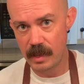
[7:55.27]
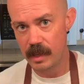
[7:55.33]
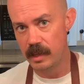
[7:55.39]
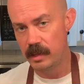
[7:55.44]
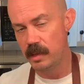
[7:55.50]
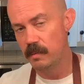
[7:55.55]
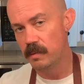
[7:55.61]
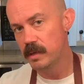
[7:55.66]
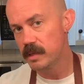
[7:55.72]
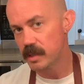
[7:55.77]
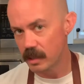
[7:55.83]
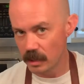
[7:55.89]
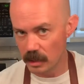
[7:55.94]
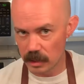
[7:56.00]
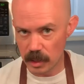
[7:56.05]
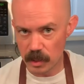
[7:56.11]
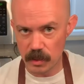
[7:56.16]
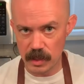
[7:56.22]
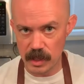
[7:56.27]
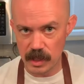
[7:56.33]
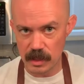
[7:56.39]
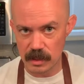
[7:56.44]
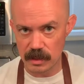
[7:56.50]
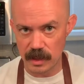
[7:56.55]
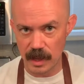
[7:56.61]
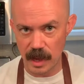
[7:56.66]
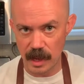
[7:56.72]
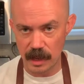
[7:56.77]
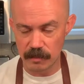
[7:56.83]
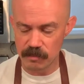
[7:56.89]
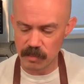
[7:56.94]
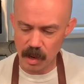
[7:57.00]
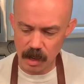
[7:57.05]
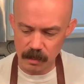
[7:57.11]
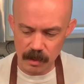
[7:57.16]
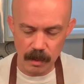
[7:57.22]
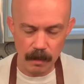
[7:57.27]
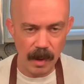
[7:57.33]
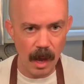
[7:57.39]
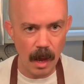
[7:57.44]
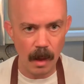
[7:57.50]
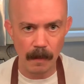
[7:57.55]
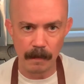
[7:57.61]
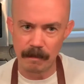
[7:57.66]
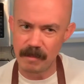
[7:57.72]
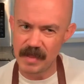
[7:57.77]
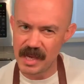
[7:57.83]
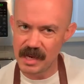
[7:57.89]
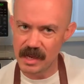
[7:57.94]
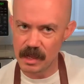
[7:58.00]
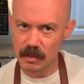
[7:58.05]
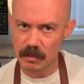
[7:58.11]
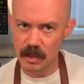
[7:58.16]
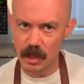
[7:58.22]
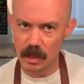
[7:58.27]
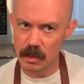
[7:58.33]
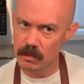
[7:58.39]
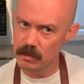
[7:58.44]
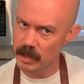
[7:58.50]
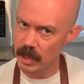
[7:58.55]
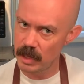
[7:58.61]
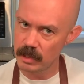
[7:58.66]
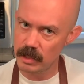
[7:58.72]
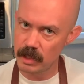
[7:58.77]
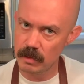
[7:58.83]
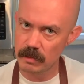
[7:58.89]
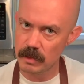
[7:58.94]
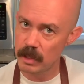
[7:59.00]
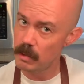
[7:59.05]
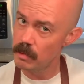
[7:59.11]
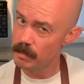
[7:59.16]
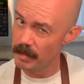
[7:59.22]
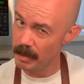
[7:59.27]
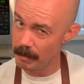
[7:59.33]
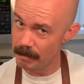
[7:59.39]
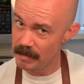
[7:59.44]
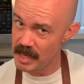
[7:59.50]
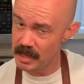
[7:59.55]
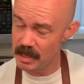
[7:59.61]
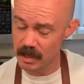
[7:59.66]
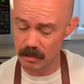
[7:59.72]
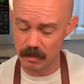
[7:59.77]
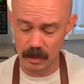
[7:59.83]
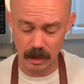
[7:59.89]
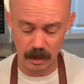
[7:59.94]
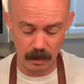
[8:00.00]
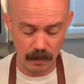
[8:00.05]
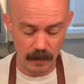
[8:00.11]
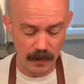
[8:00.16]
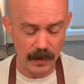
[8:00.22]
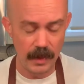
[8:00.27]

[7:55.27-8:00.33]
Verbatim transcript: And then we're gonna low heat that probably about medium low, not low low, but medium low,